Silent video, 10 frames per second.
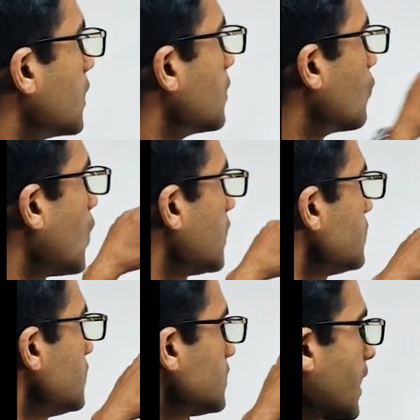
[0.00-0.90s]
what is
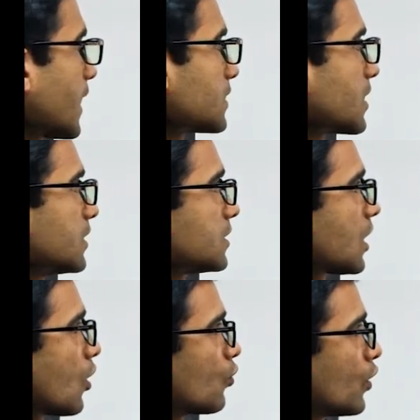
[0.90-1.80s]
this acceleration,
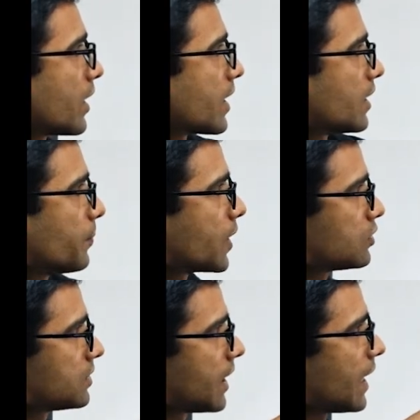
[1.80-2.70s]
how we are getting, because the